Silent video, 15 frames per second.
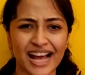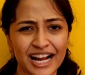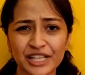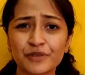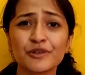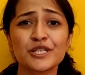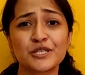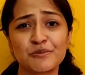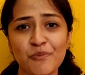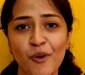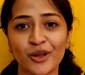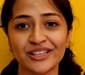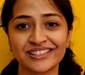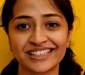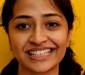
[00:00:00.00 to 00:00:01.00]
Start with
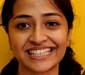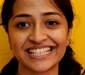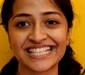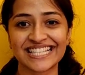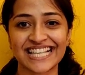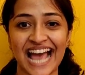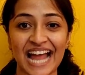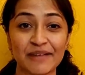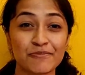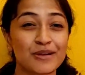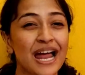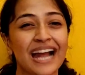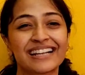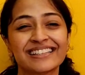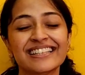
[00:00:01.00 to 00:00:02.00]
small things
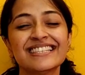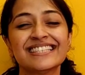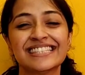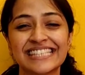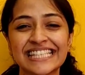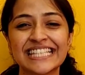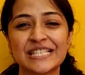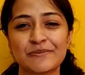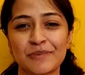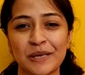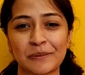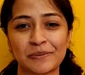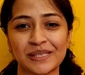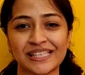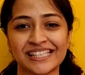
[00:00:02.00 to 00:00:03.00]
and practice these
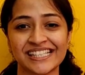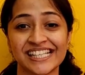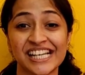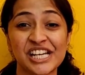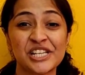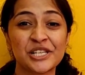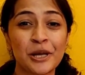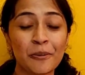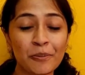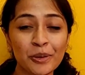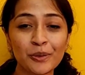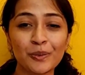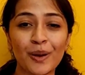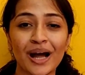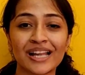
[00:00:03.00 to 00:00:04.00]
maybe.
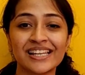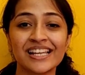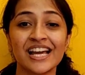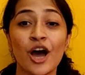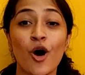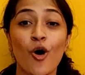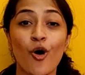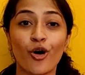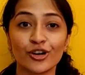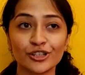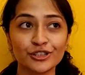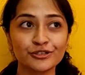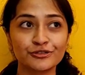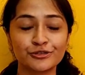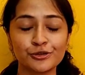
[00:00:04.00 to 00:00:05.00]
Number one,
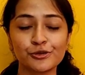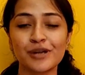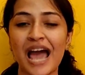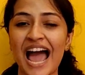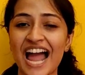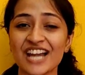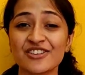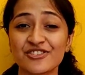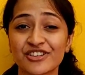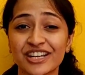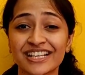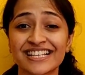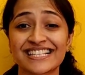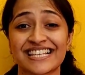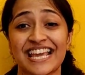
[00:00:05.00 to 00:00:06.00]
order food and
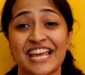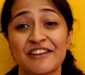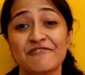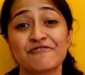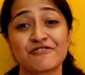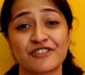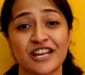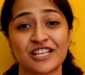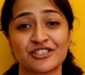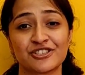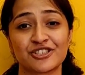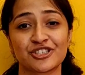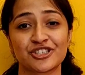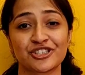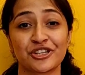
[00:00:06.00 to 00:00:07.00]
drinks in
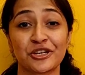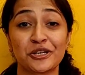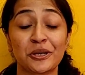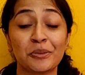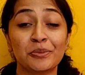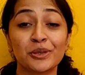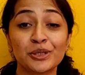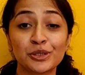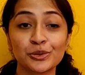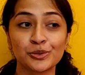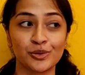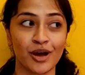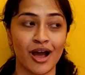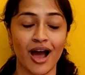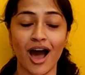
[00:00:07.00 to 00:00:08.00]
French. Number
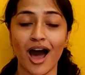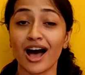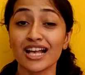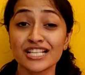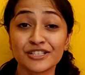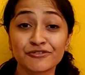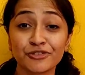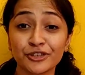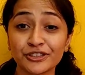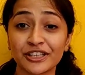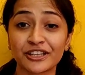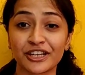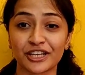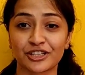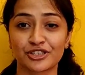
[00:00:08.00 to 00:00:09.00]
two, ask
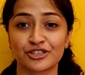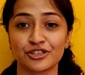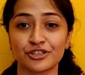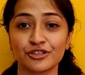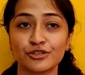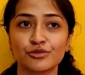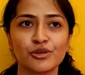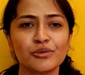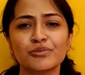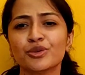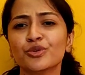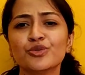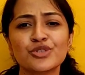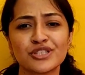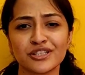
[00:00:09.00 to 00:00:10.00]
for direction to
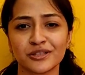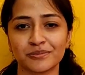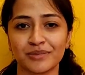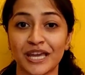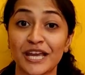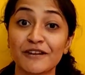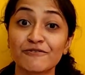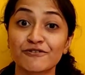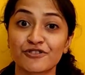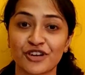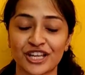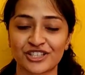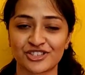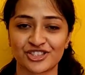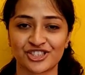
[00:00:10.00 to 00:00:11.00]
a museum in
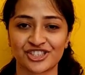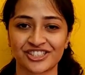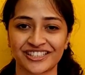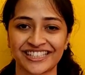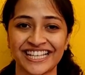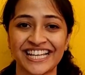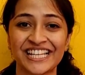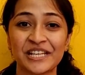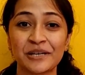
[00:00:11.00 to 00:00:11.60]
French.